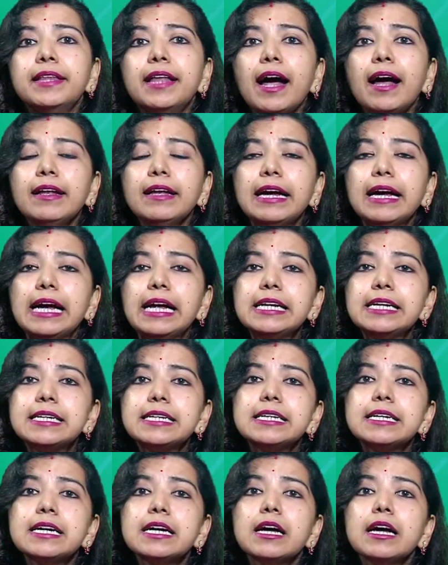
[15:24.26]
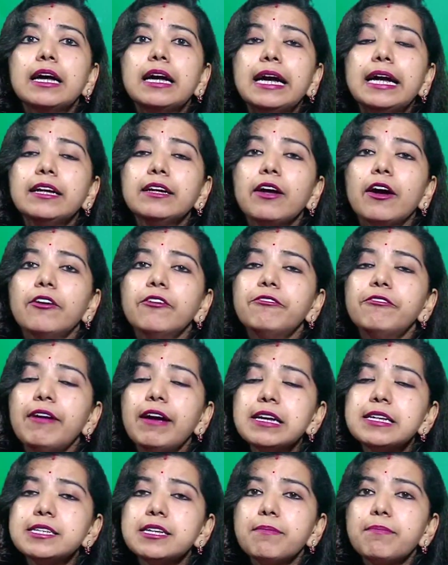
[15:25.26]
Then it It
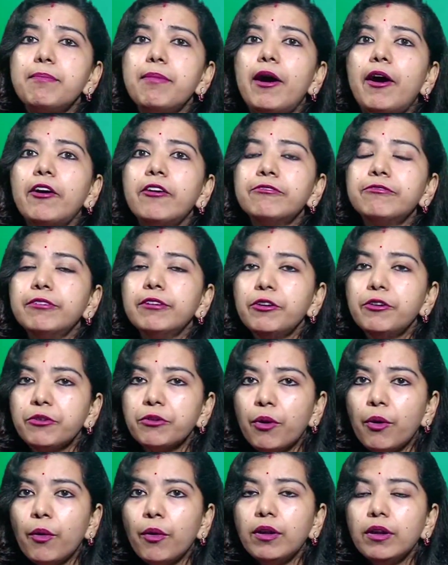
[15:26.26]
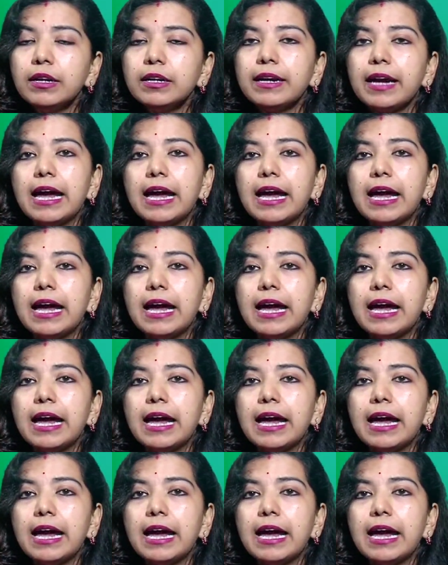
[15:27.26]
conveys a powerful role